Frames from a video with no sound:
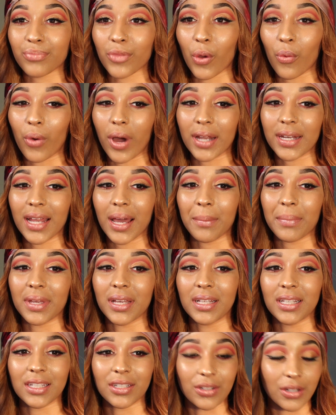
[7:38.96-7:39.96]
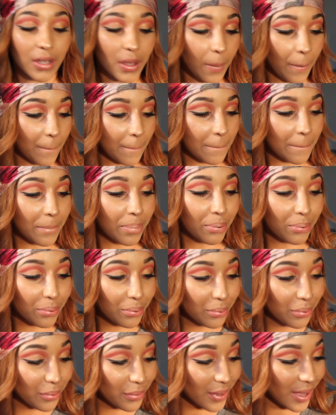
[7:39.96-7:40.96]
why not be glittery?
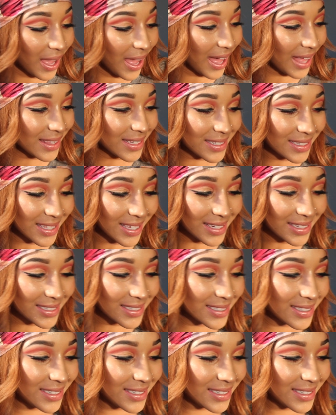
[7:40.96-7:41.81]
I look like,